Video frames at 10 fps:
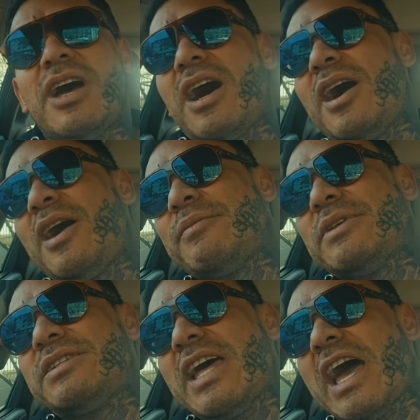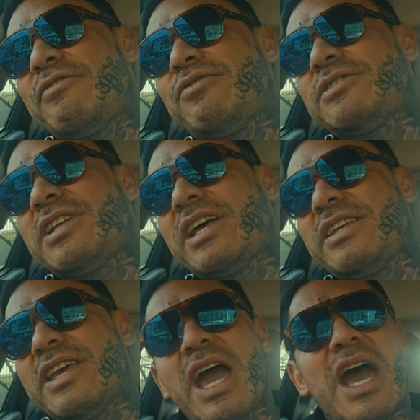The staff was like,
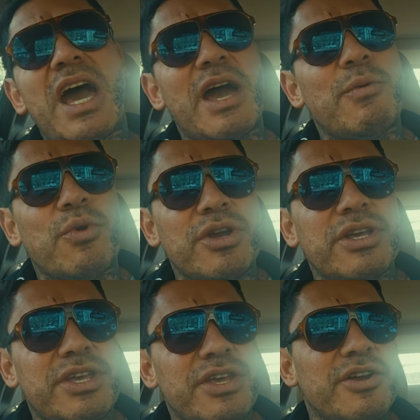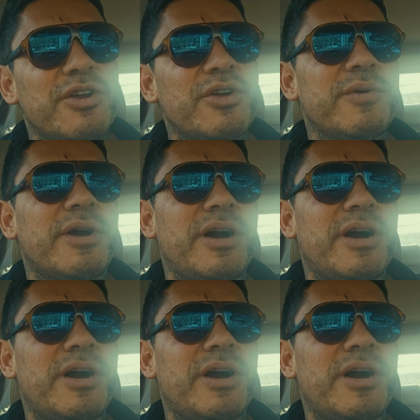yeah, I work here.